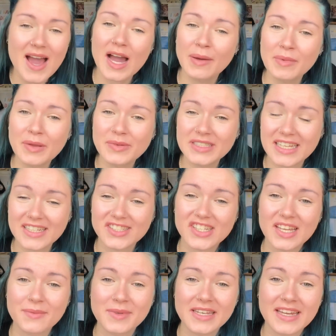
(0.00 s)
He was
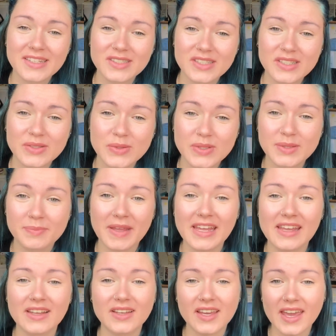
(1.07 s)
actually coming down to
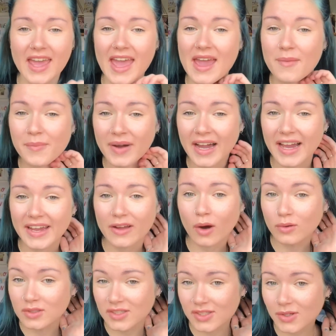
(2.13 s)
speak at my
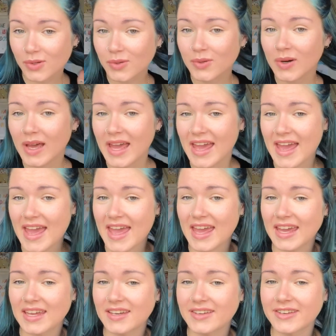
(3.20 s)
old school,
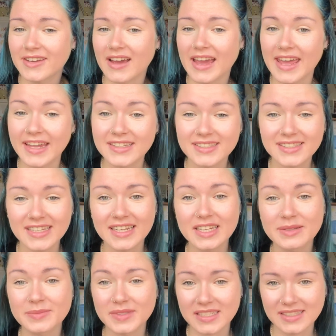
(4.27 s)
and I hadn't seen
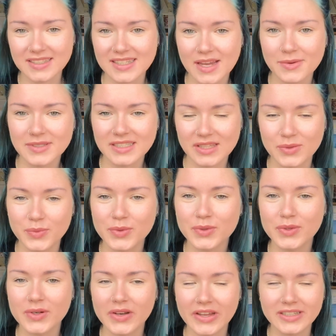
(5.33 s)
him since I was in the
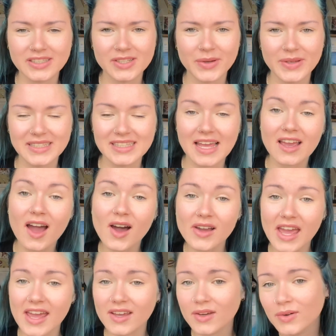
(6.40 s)
ward, and so he's like,
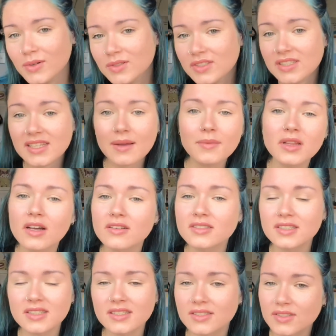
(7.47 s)
okay, cool, just come along
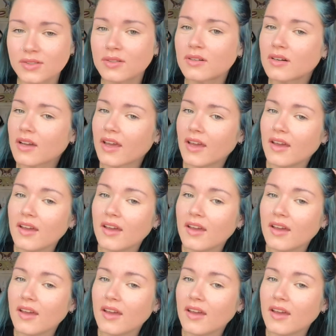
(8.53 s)
to this talk.